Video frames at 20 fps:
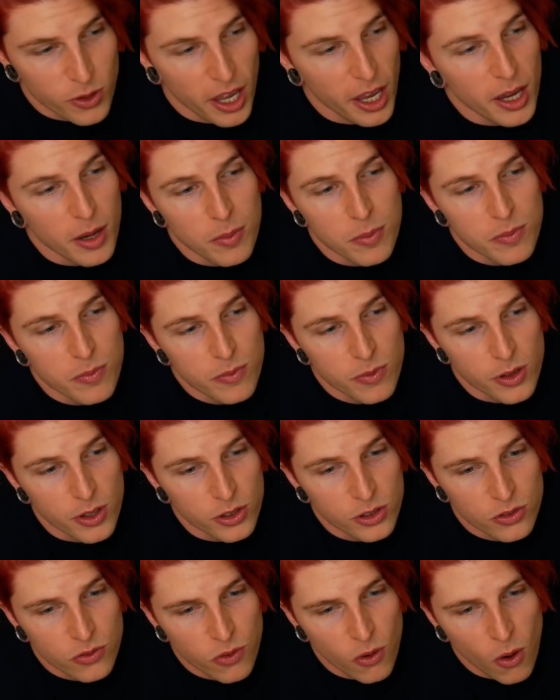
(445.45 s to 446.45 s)
came
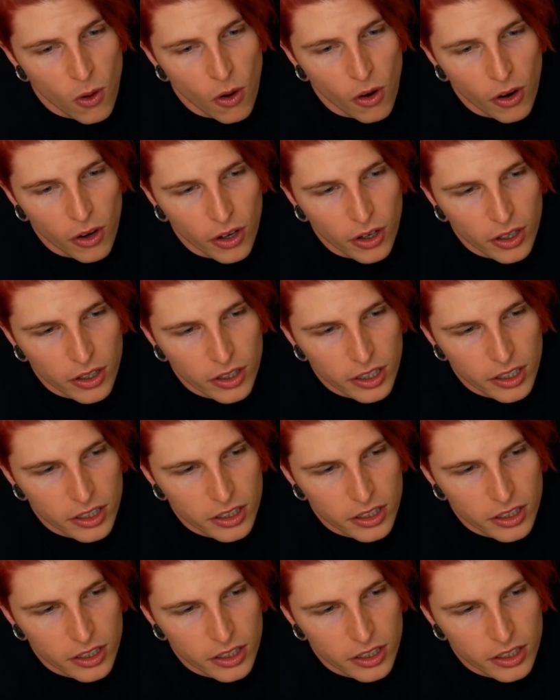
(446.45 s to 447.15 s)
this far.